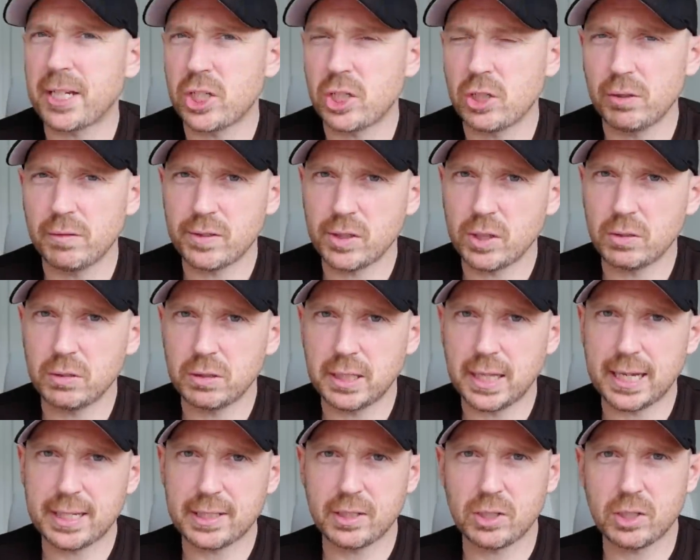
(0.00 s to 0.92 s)
best shoe of two
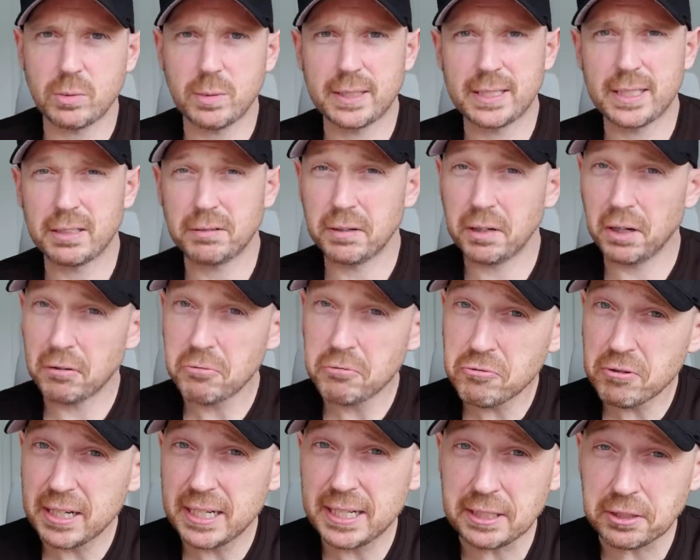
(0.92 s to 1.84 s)
thousand twenty-three, and I
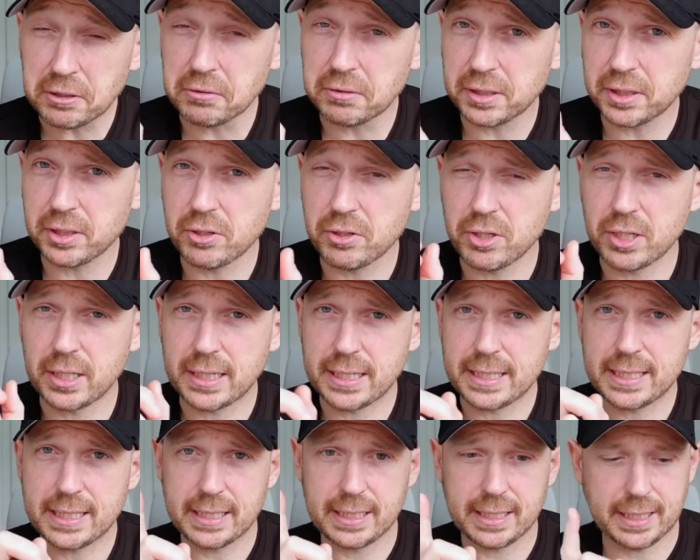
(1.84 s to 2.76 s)
really do think you should
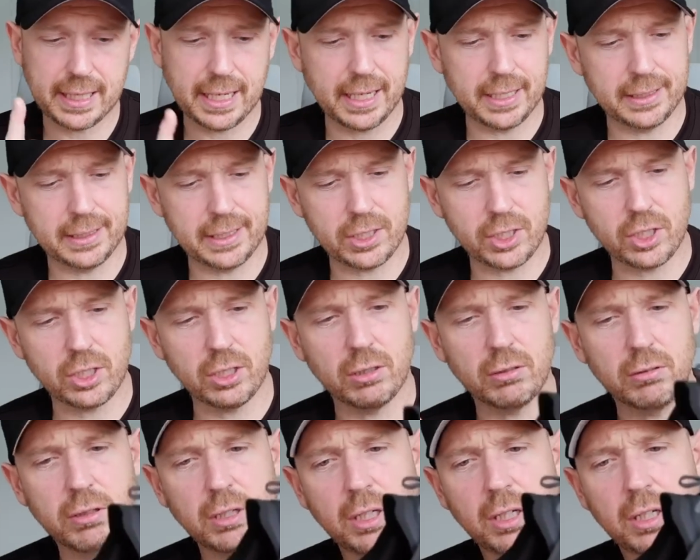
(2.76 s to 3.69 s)
consider getting this
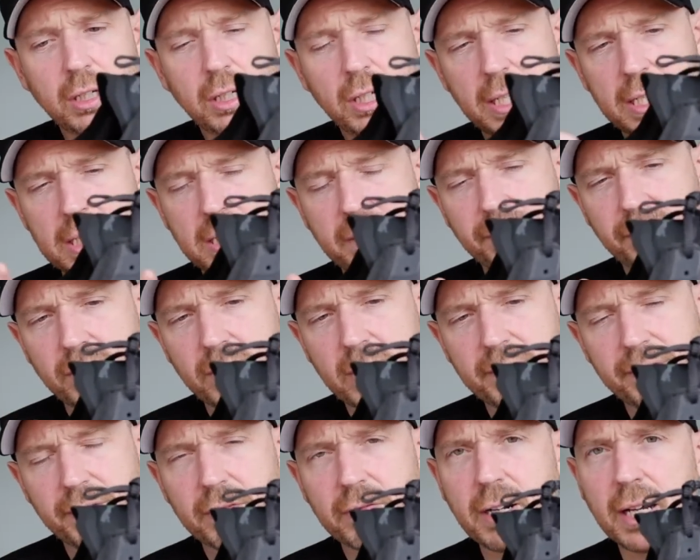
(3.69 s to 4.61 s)
shoe, is the
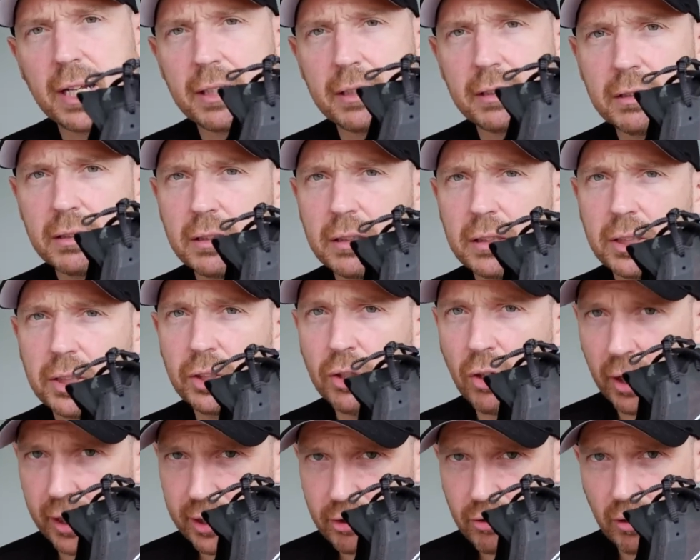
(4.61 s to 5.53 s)
Forever Run
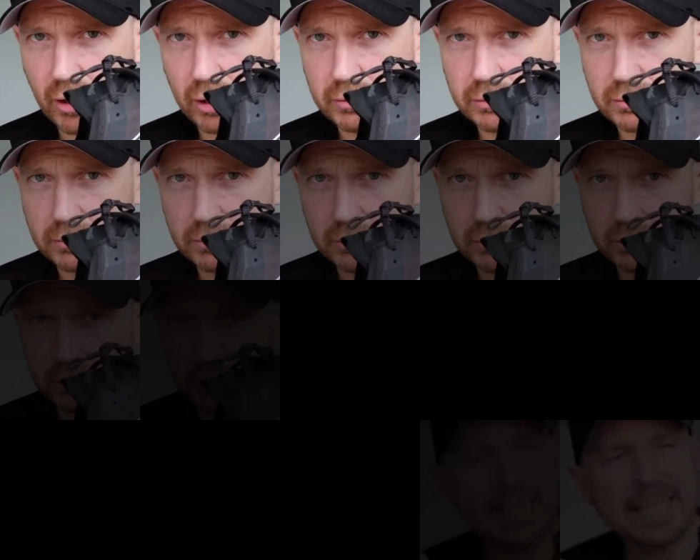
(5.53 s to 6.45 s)
Nitro.
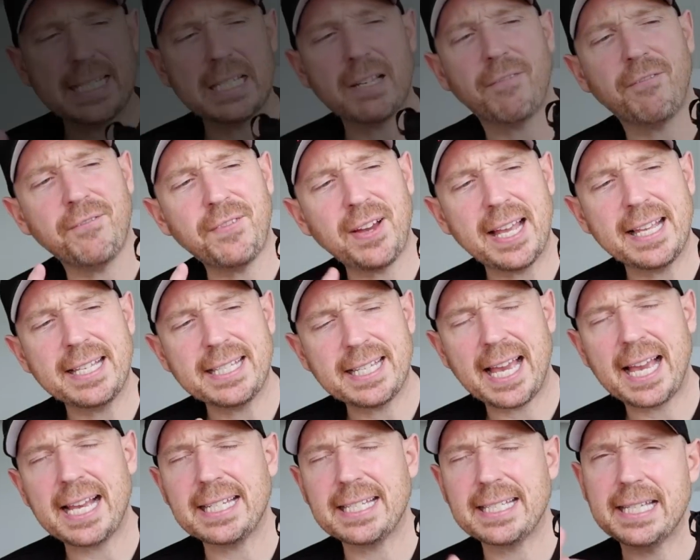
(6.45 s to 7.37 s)
This is a
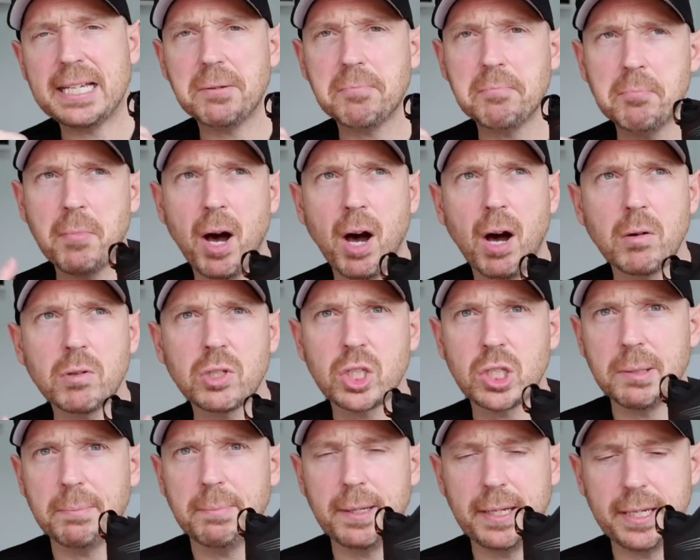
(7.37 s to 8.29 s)
fantastic mild
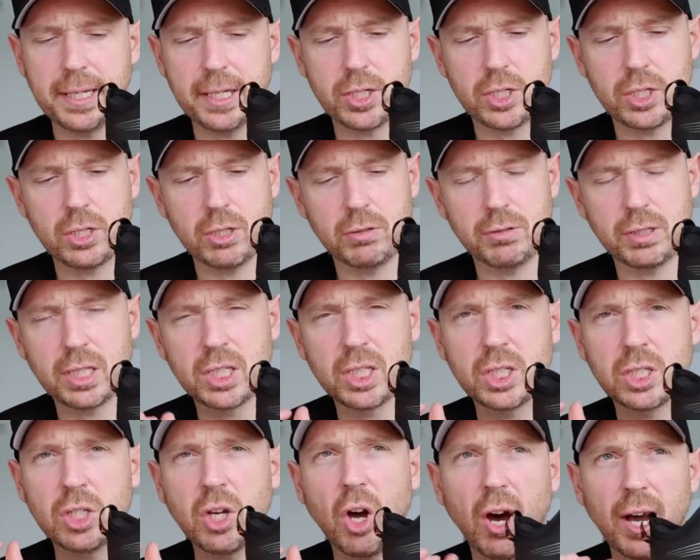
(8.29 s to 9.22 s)
stability shoe. The
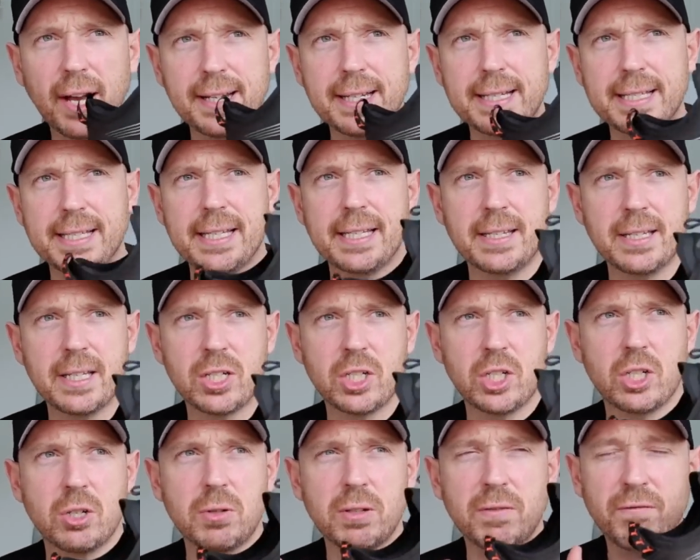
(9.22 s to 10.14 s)
guidance in this
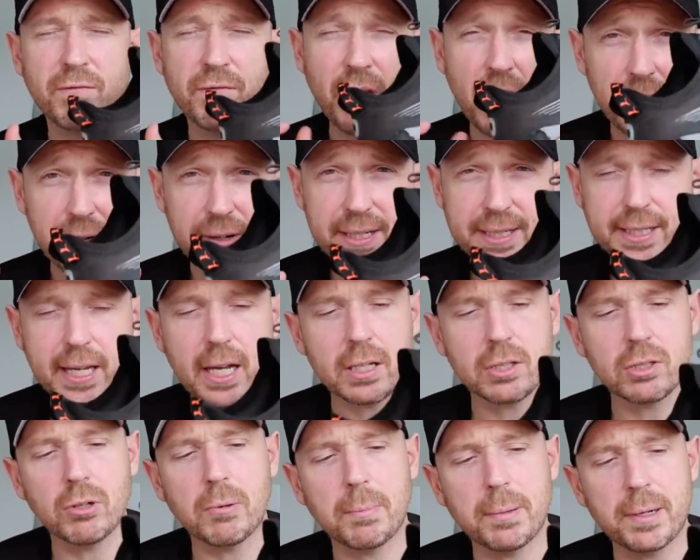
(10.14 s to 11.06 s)
shoe is very
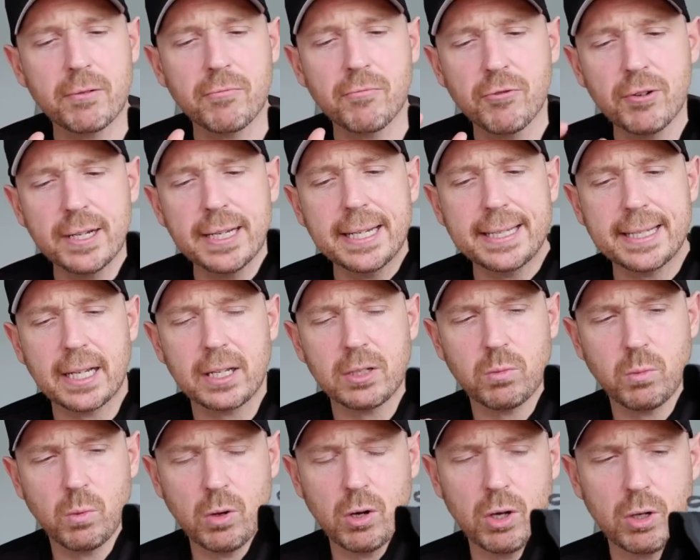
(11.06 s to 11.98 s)
subtle, but it really
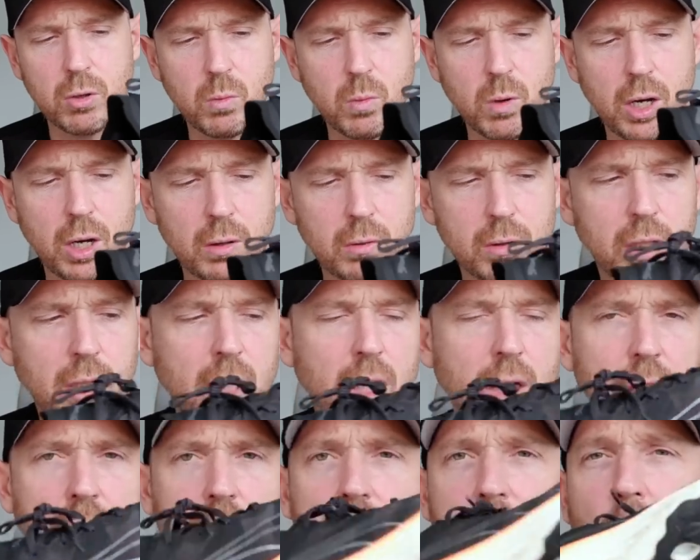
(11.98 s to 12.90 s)
does work well.
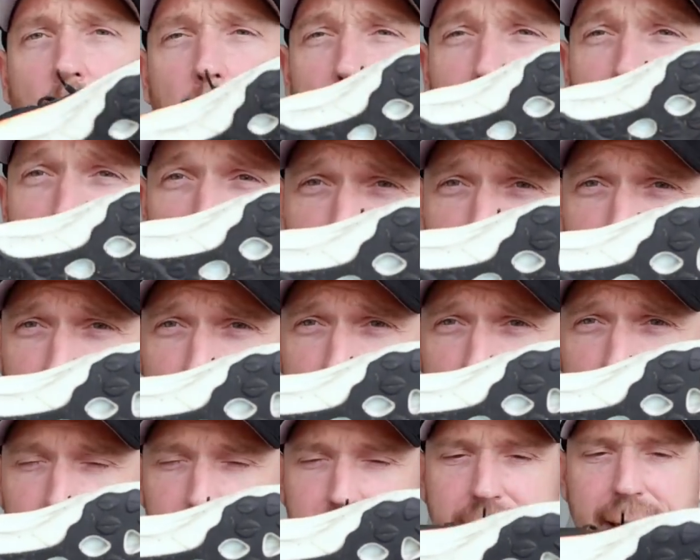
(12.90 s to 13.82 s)
You've got Puma
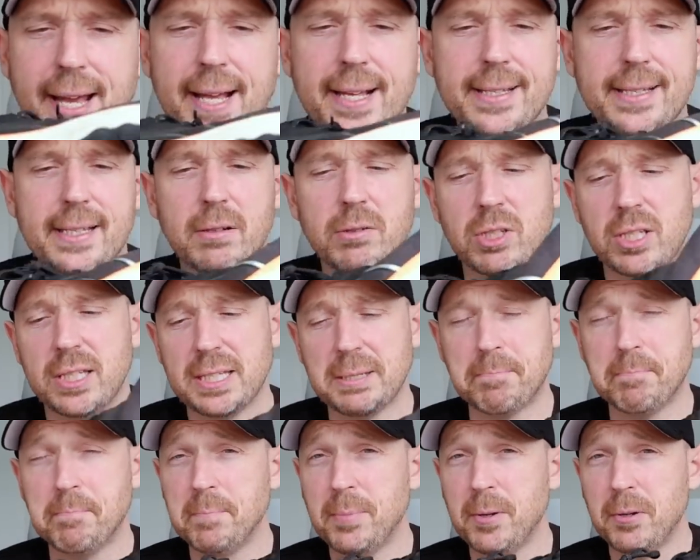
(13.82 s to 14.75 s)
Grip on the outsole, so
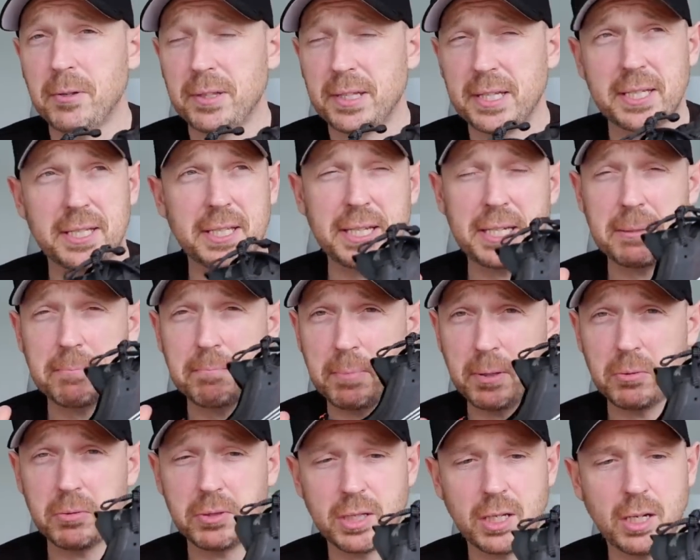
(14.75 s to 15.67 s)
this, this thing is
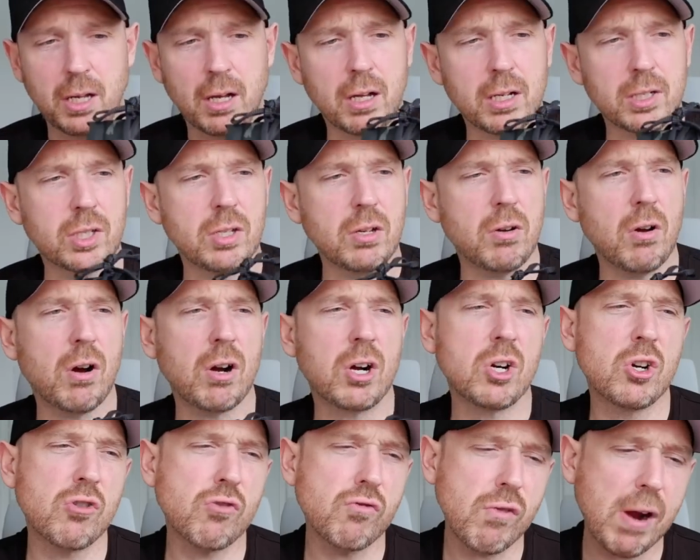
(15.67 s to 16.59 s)
built to last. You've got
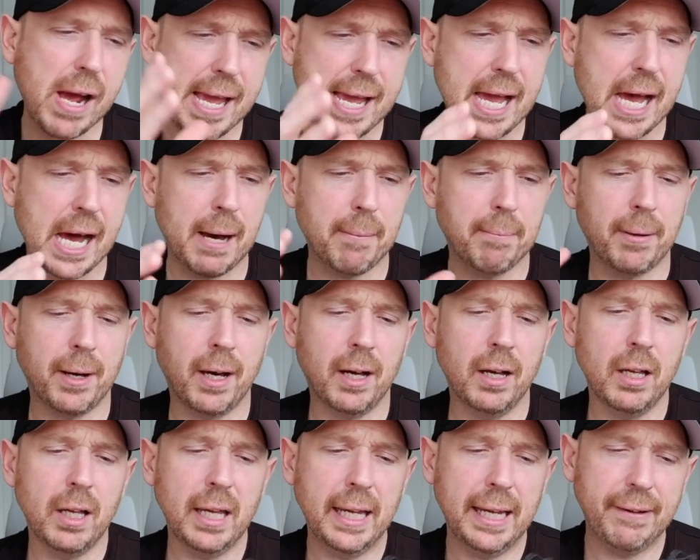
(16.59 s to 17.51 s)
a great
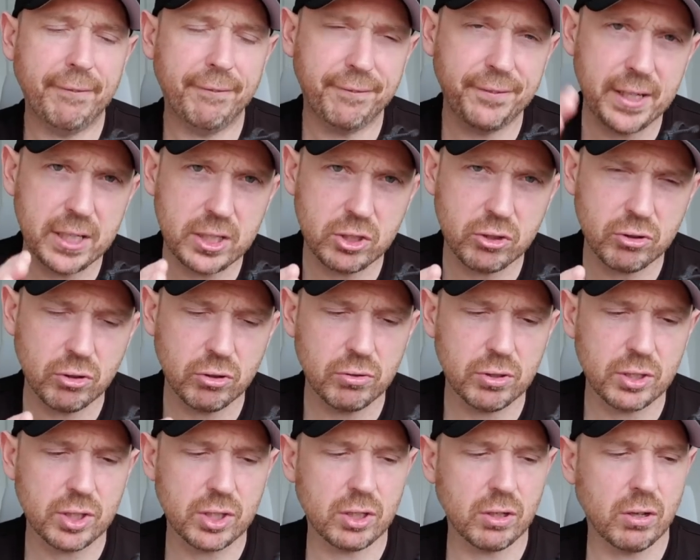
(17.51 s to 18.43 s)
upper, it fits
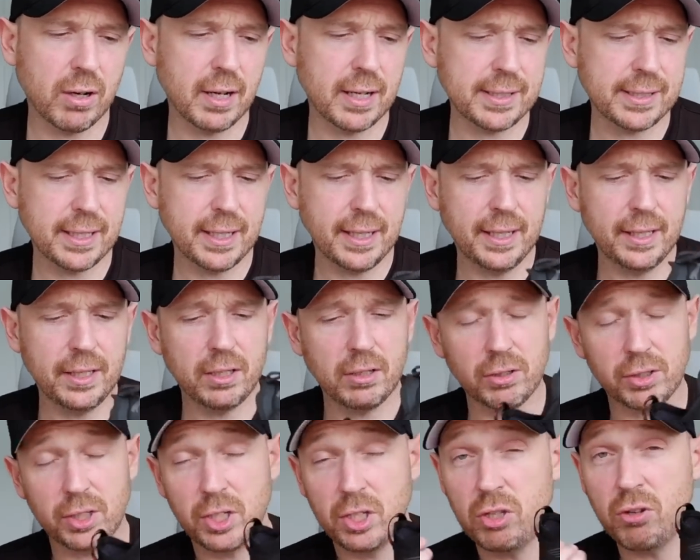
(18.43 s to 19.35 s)
true to size. You've
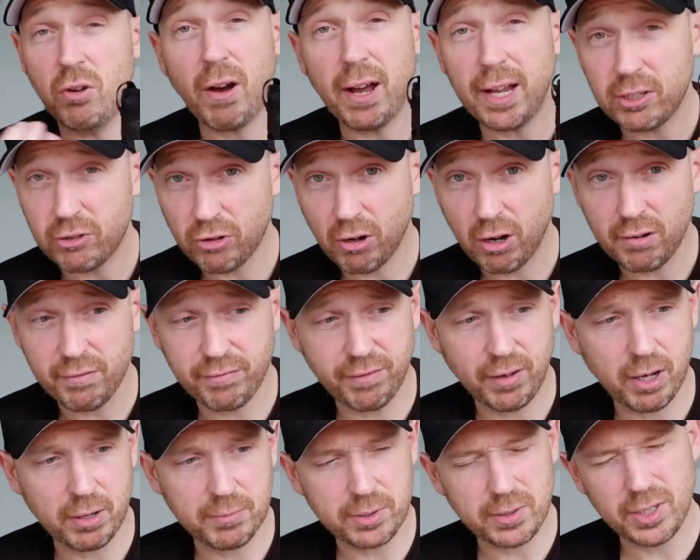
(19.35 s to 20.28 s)
got the Nitro
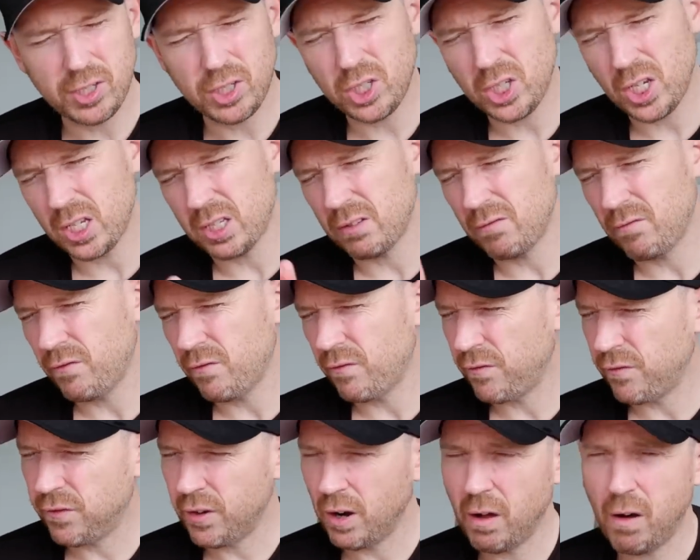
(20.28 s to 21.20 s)
Foam, so it just
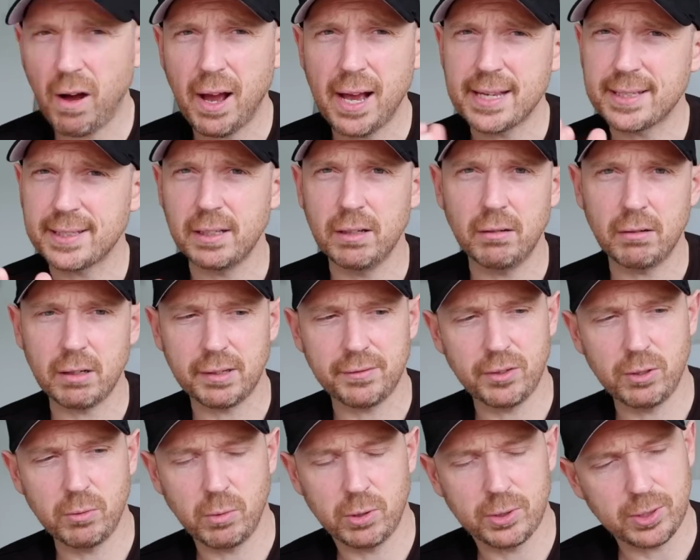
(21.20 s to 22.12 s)
flies along
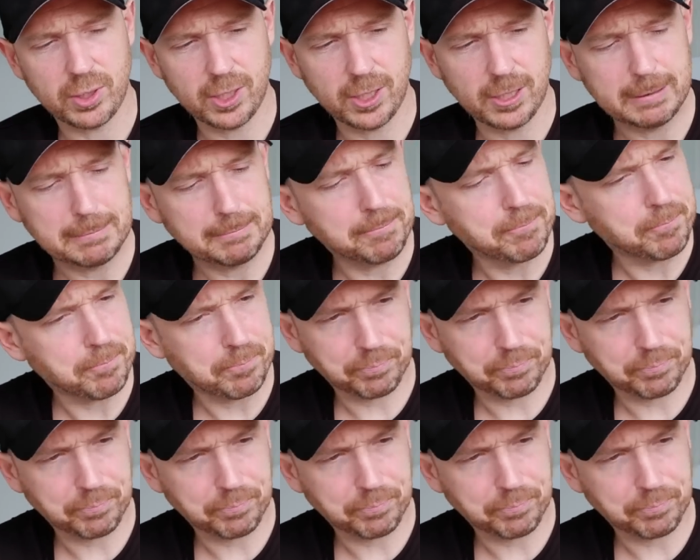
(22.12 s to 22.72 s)
if you want to.